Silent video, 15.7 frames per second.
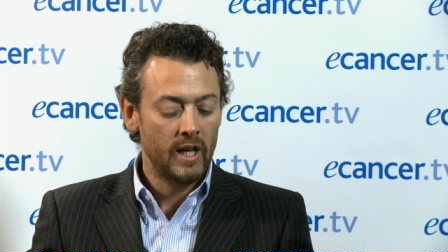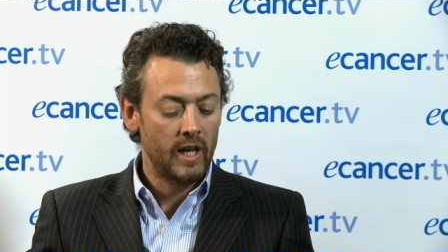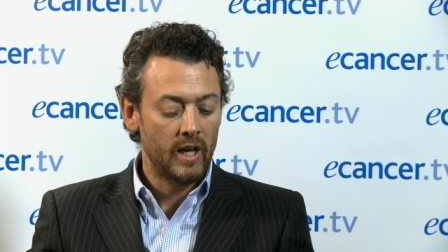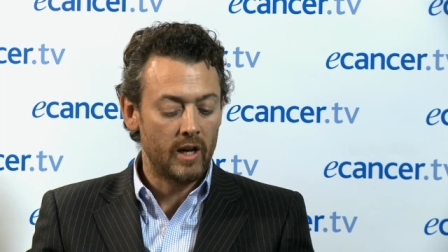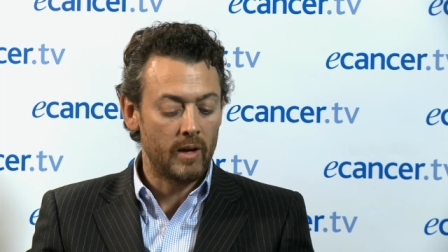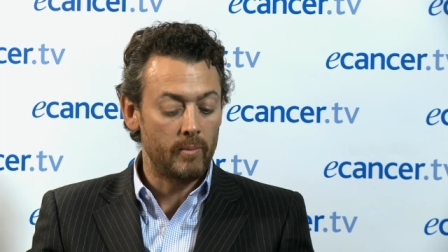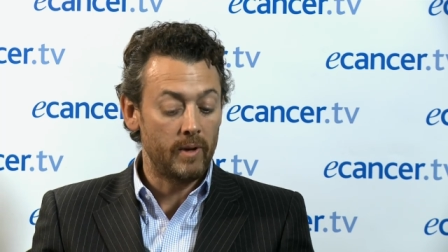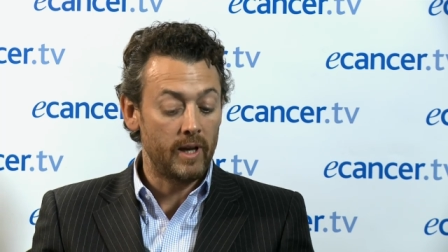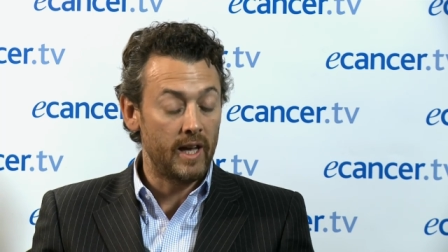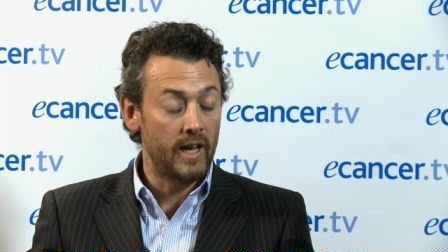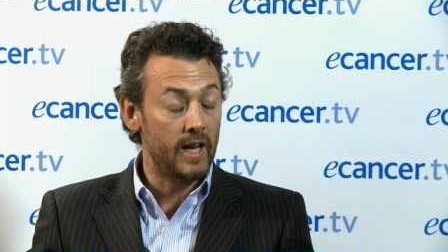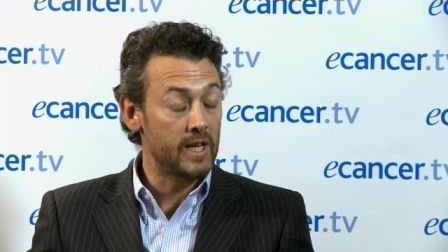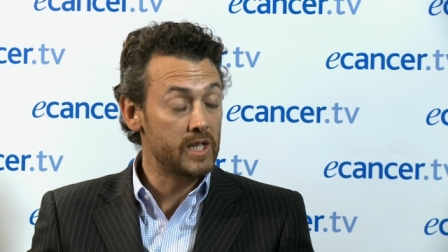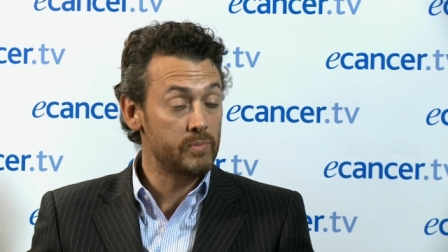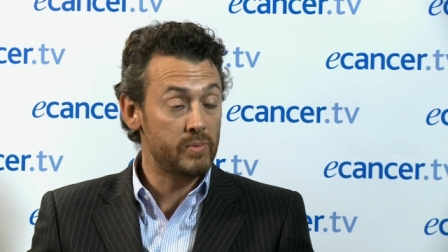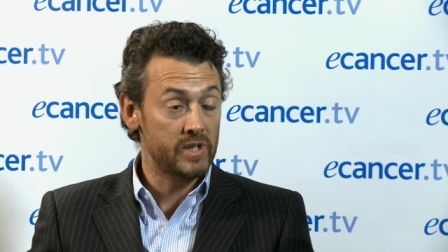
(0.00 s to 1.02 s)
Um,
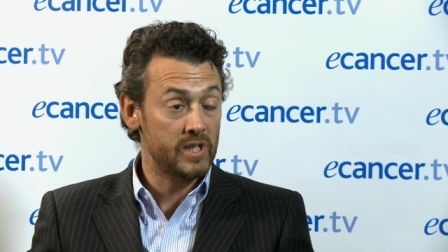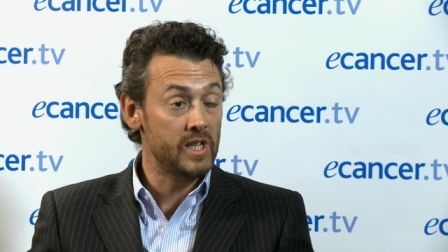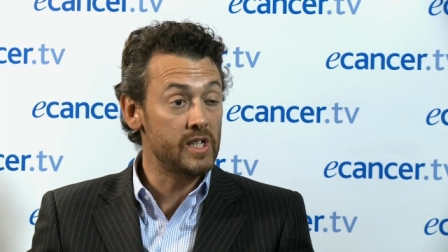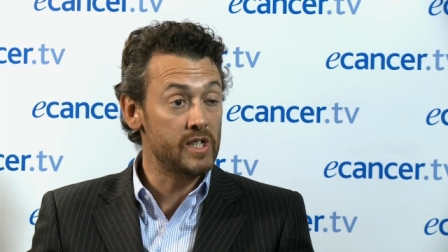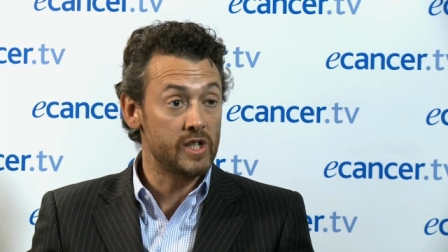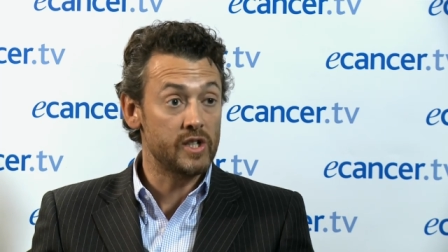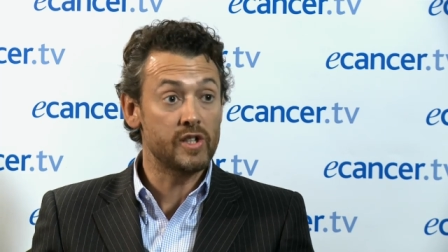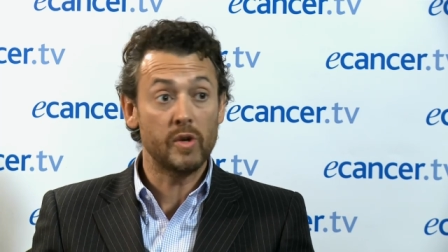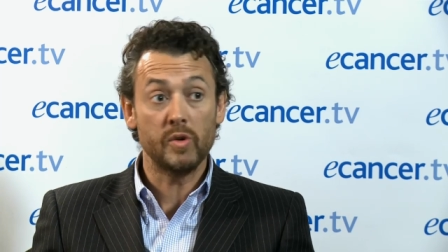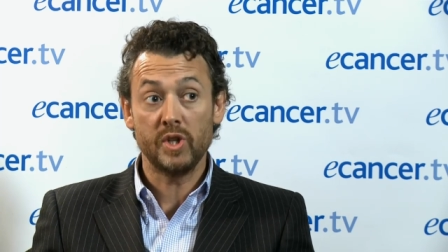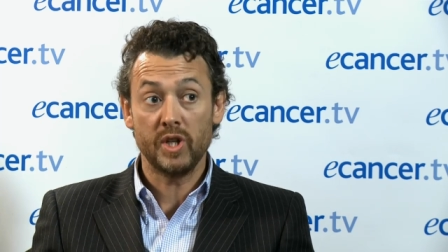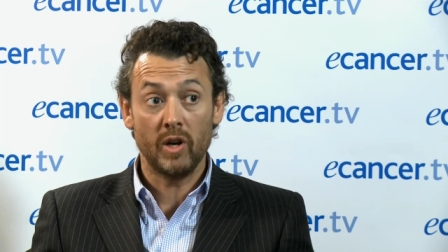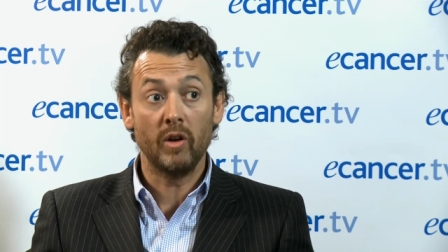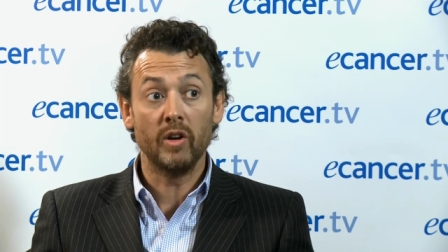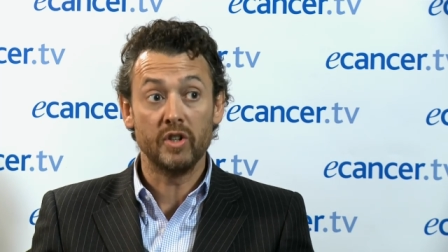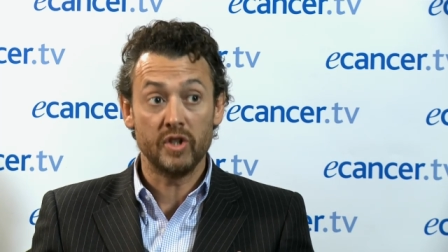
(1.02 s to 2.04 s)
expertise in
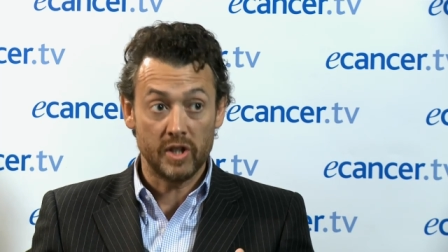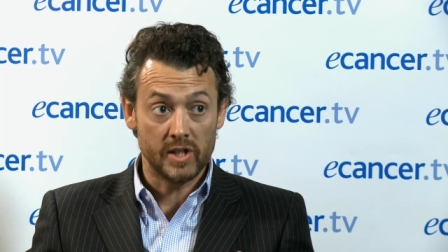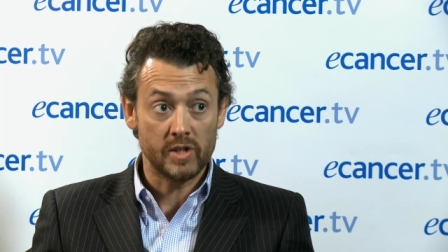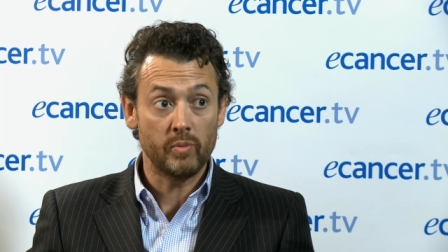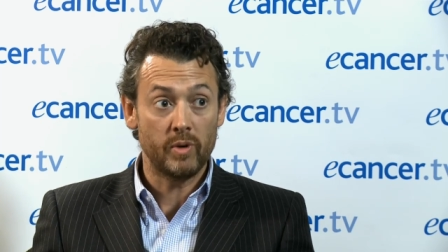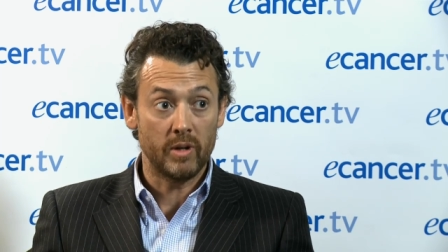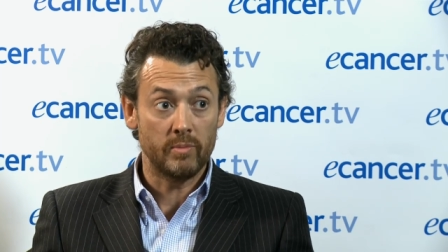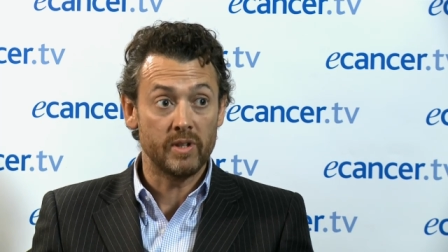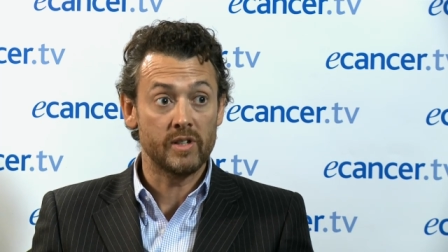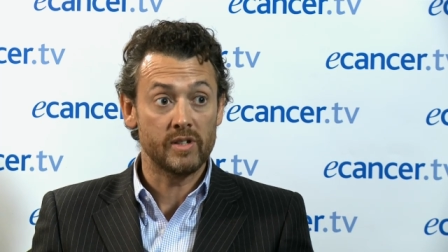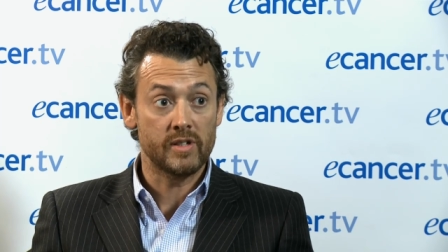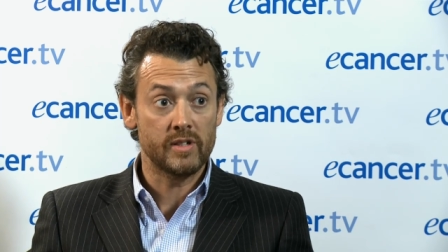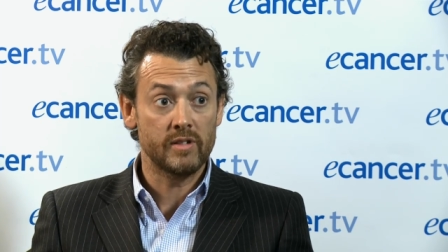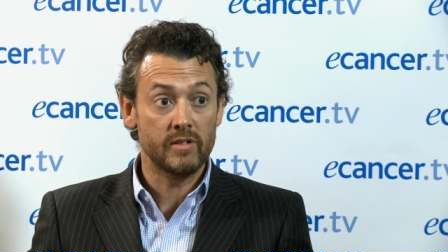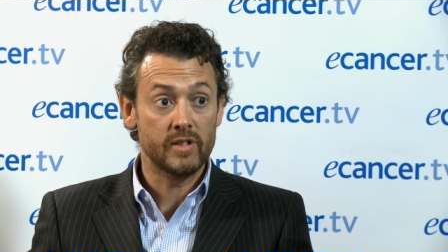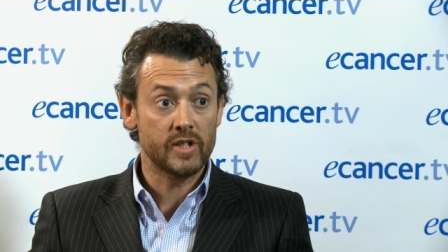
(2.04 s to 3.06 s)
sociology as well, because the